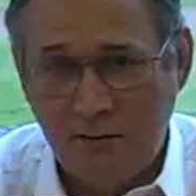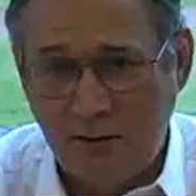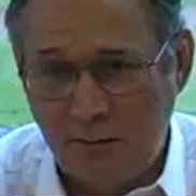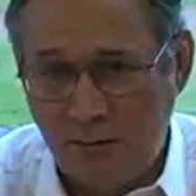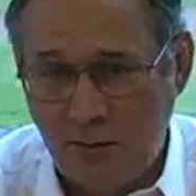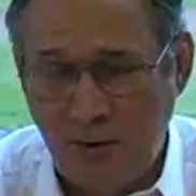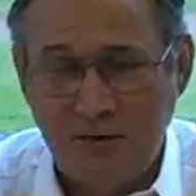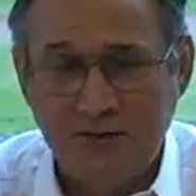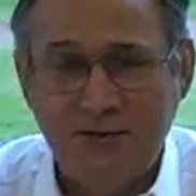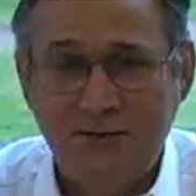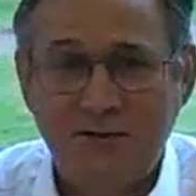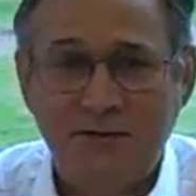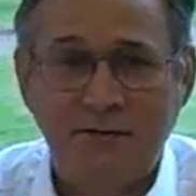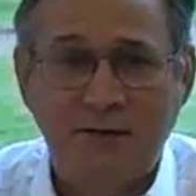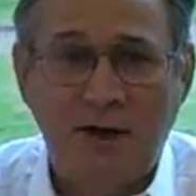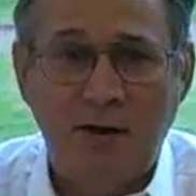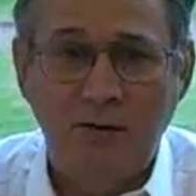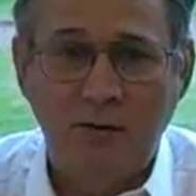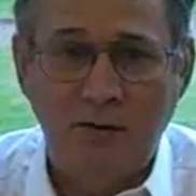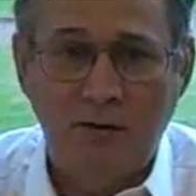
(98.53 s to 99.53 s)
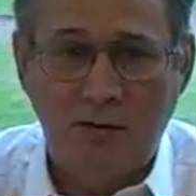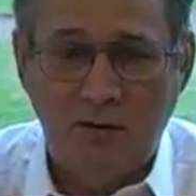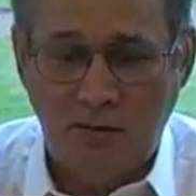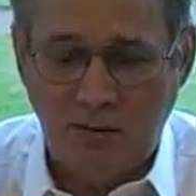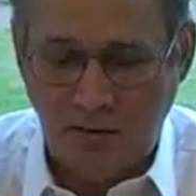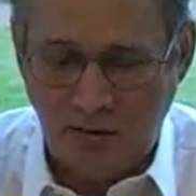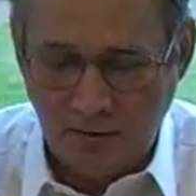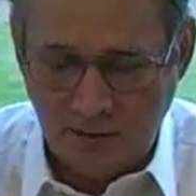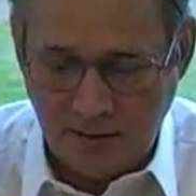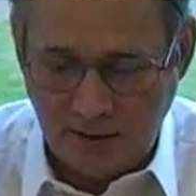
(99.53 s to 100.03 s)
presence of
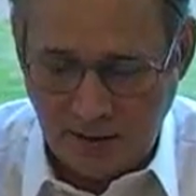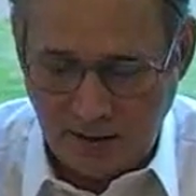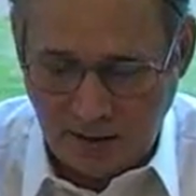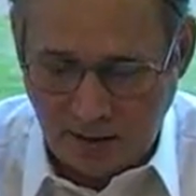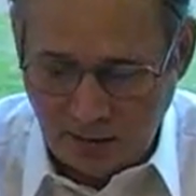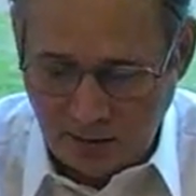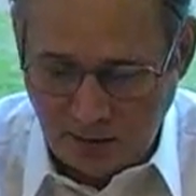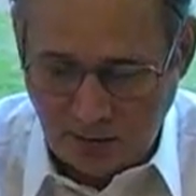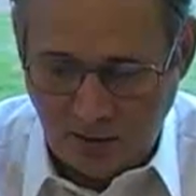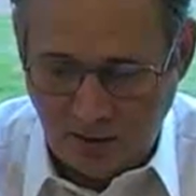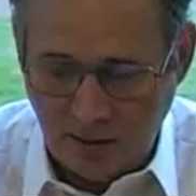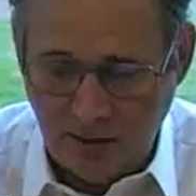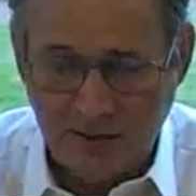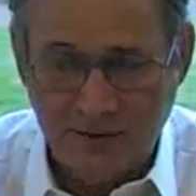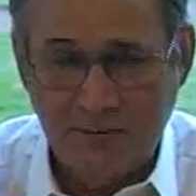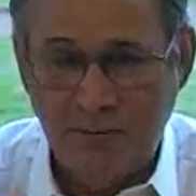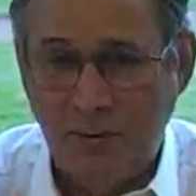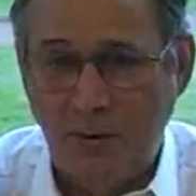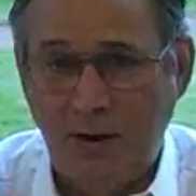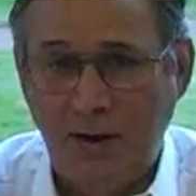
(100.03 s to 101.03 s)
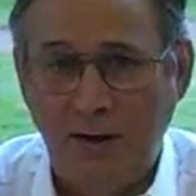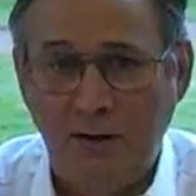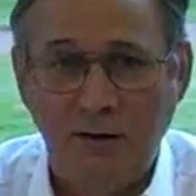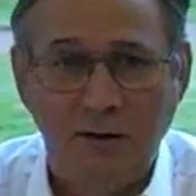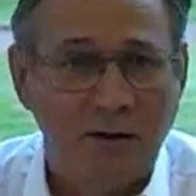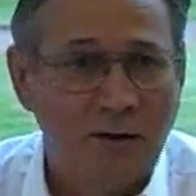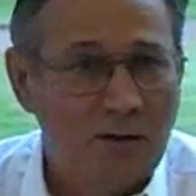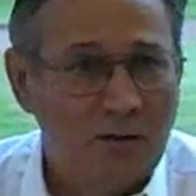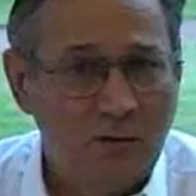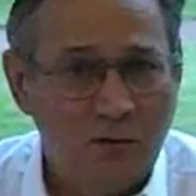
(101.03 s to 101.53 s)
alcohol in an alcoholic's brain
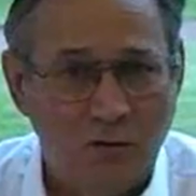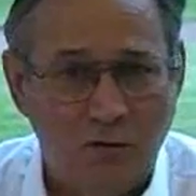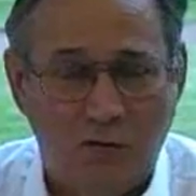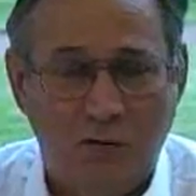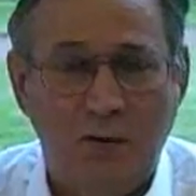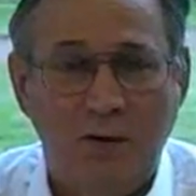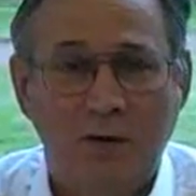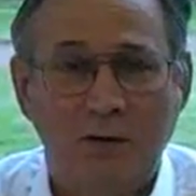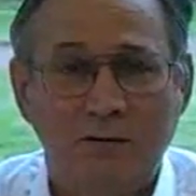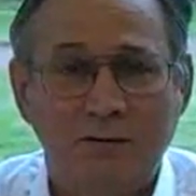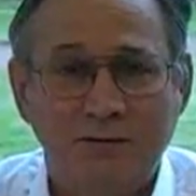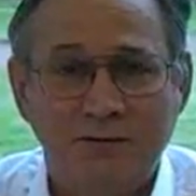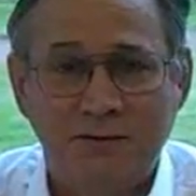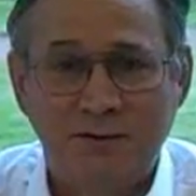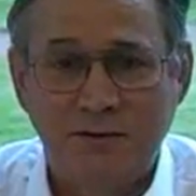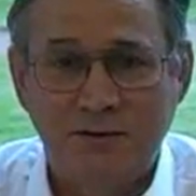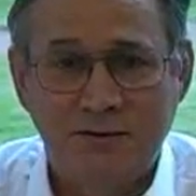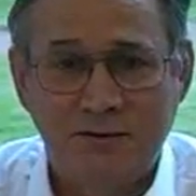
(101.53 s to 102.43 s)
triggers